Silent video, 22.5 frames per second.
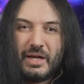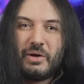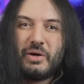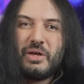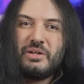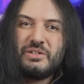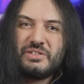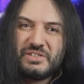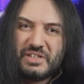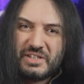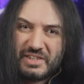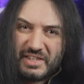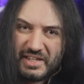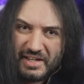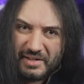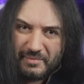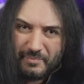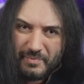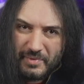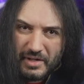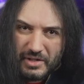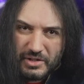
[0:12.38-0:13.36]
Now here's the
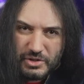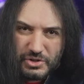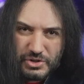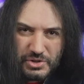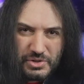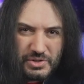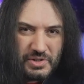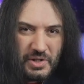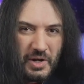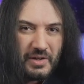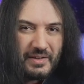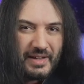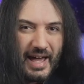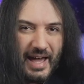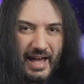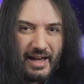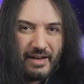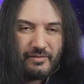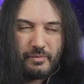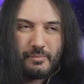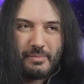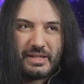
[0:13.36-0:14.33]
thing, you should not
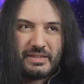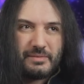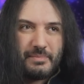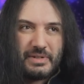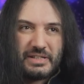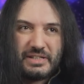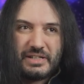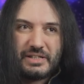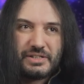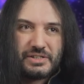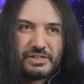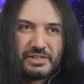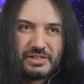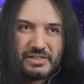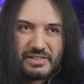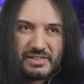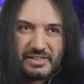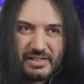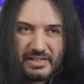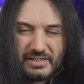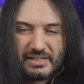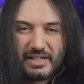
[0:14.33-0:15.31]
have mathematicians,